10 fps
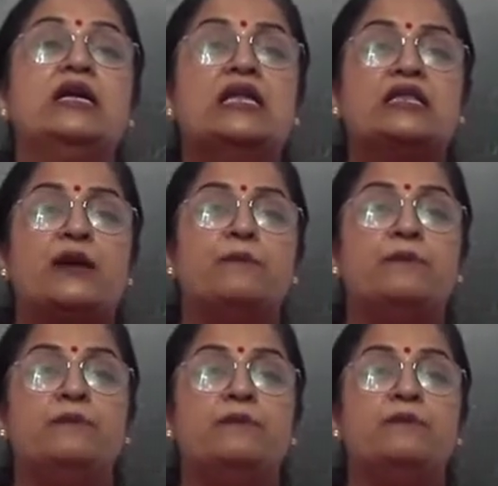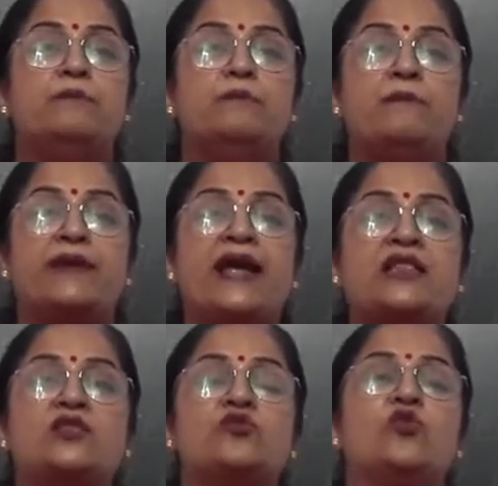The
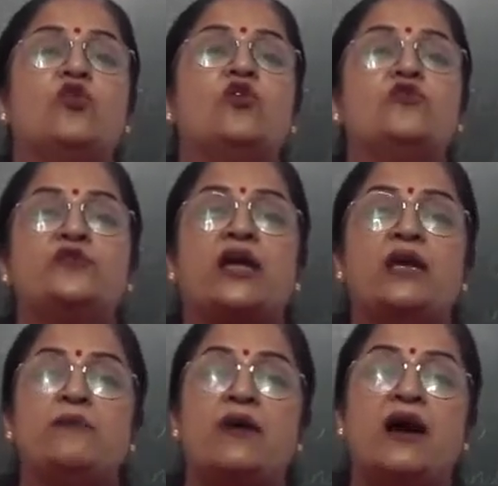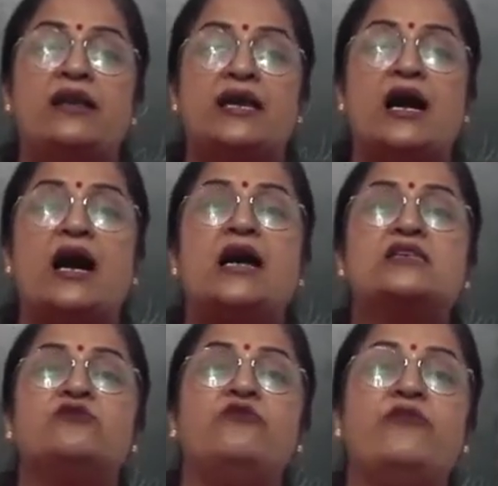breadth of the Himalayas